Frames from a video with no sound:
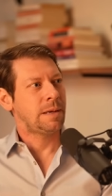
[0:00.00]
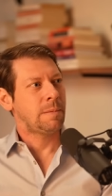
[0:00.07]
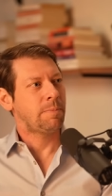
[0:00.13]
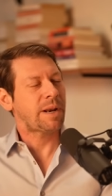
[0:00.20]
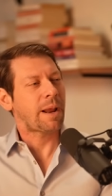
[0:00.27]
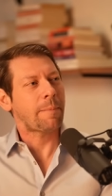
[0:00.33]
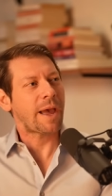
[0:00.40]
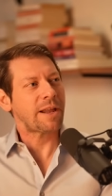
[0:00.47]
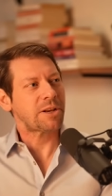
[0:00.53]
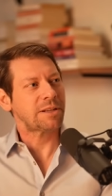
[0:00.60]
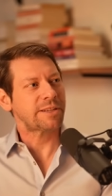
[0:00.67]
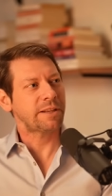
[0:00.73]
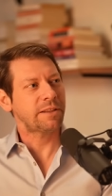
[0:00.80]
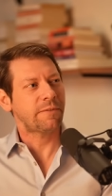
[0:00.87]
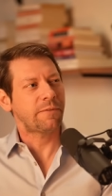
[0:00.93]
But imagine
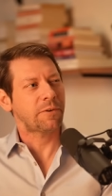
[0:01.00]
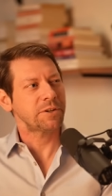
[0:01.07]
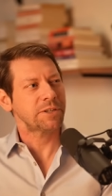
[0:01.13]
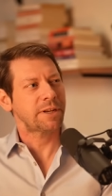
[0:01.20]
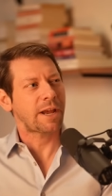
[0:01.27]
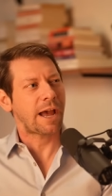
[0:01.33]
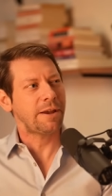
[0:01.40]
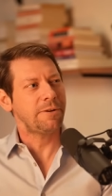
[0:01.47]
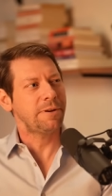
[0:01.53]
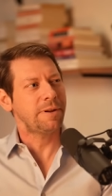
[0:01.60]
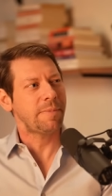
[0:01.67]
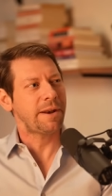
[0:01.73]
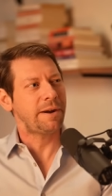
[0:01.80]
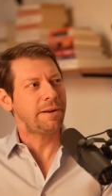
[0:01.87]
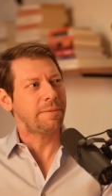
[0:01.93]
it's like the first guy who
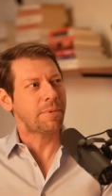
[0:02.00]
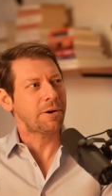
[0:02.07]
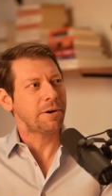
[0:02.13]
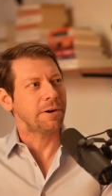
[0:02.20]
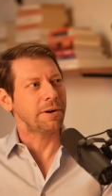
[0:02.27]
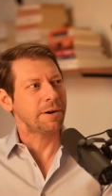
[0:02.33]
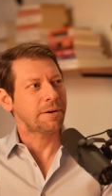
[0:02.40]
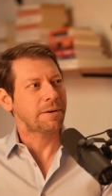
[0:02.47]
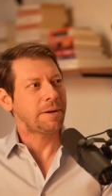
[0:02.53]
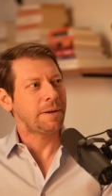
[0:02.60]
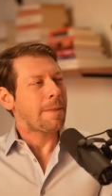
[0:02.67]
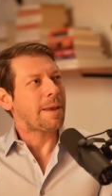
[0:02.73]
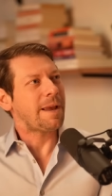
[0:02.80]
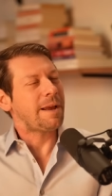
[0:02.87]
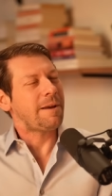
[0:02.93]
committed a murder.
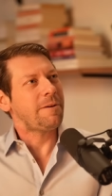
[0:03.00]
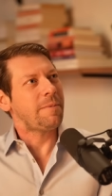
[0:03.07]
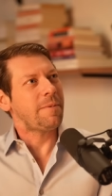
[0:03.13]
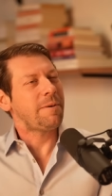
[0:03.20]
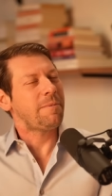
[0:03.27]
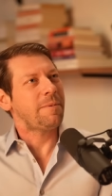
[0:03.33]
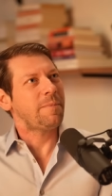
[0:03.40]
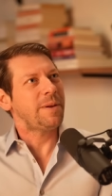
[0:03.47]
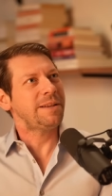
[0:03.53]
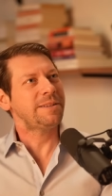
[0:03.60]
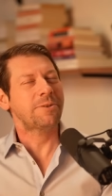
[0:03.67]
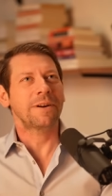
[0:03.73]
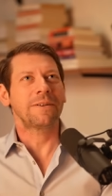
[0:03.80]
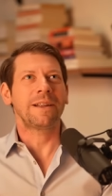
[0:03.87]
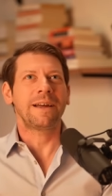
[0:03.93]
It, it, would, it would be
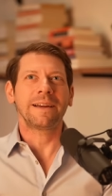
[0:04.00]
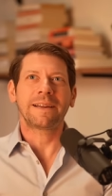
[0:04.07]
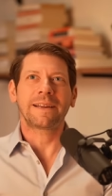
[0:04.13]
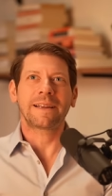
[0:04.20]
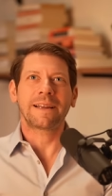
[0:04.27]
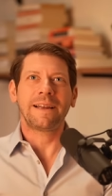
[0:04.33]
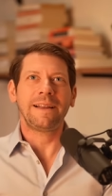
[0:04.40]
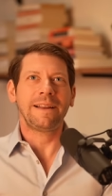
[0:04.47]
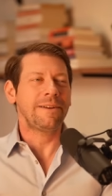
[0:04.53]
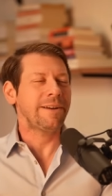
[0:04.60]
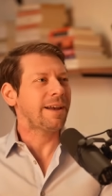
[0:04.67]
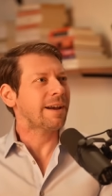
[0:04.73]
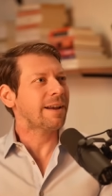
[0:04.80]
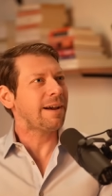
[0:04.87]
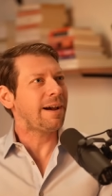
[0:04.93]
sort of like you know
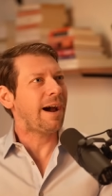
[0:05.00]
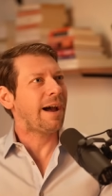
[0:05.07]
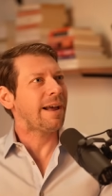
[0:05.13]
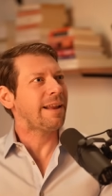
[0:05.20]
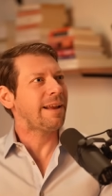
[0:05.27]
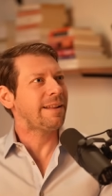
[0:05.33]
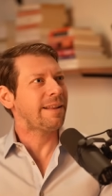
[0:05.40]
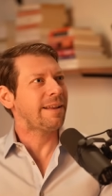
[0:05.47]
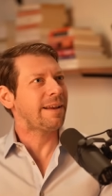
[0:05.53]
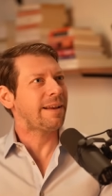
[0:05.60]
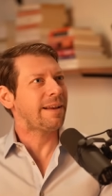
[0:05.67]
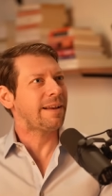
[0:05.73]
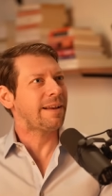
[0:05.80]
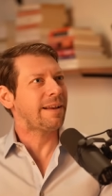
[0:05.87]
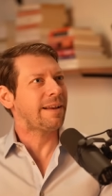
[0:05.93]
he got caught, and
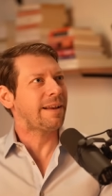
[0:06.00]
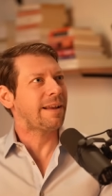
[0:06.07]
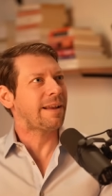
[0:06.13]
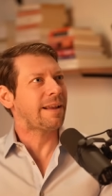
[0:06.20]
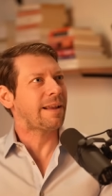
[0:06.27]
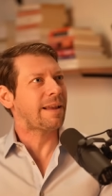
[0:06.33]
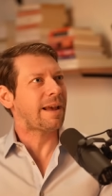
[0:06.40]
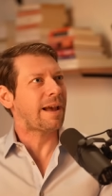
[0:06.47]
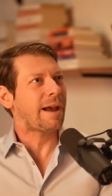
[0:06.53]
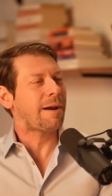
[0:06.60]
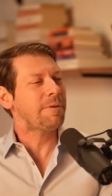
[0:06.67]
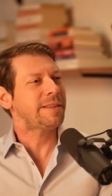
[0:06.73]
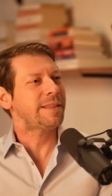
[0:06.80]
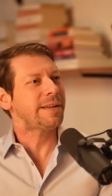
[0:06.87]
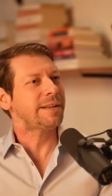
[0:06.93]
I
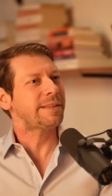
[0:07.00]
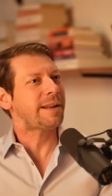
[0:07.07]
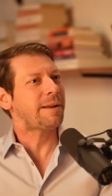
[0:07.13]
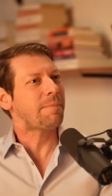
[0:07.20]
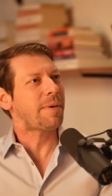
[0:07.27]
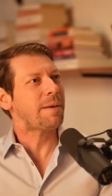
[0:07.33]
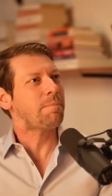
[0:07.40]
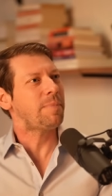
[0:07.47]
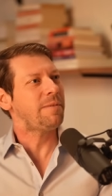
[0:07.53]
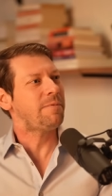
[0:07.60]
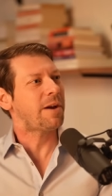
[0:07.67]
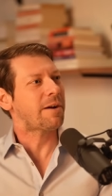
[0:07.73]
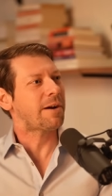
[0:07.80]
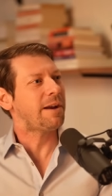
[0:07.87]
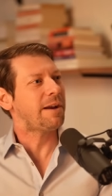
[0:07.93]
would think that it might be
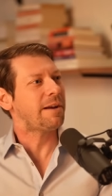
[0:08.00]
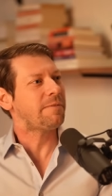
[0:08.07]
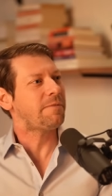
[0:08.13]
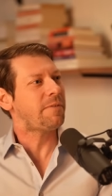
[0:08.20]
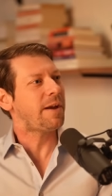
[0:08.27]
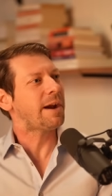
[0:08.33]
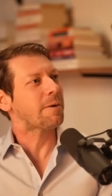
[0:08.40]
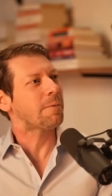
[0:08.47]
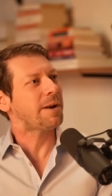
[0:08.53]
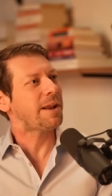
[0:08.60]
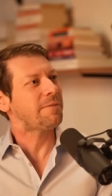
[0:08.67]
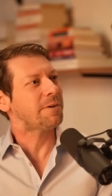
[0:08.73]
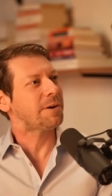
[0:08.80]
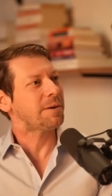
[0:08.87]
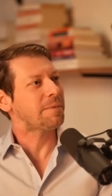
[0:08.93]
very unfair,
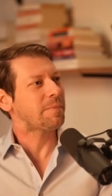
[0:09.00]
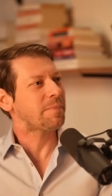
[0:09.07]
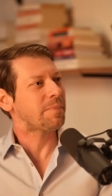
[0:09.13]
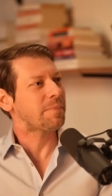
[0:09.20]
whatever